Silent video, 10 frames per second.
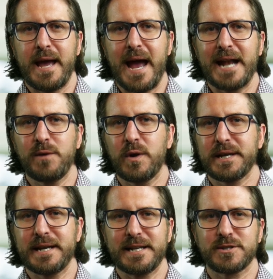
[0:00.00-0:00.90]
Anyone
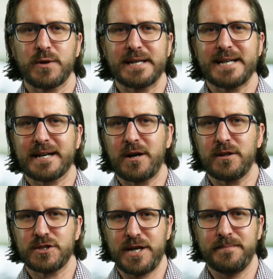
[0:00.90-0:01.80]
can integrate
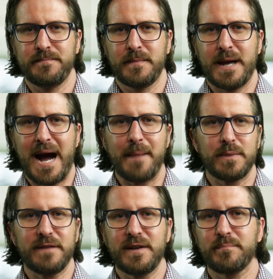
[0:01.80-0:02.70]
technology. I'm
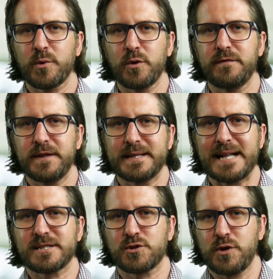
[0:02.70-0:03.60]
living proof that
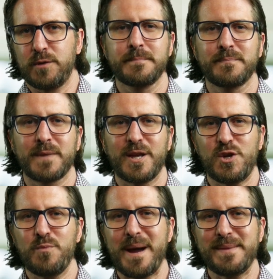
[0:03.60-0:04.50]
that's true.
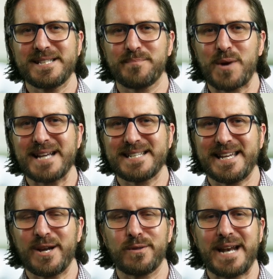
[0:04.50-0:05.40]
You might be surprised to
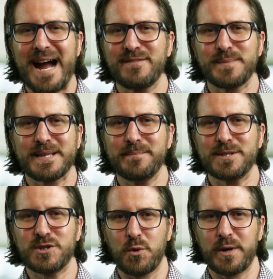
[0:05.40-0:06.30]
hear that I've spent the
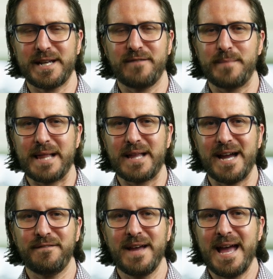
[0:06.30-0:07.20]
majority of my
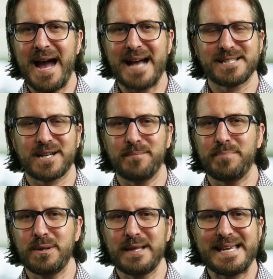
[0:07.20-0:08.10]
life as a
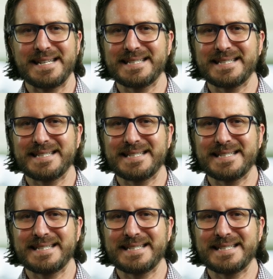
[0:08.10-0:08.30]
complete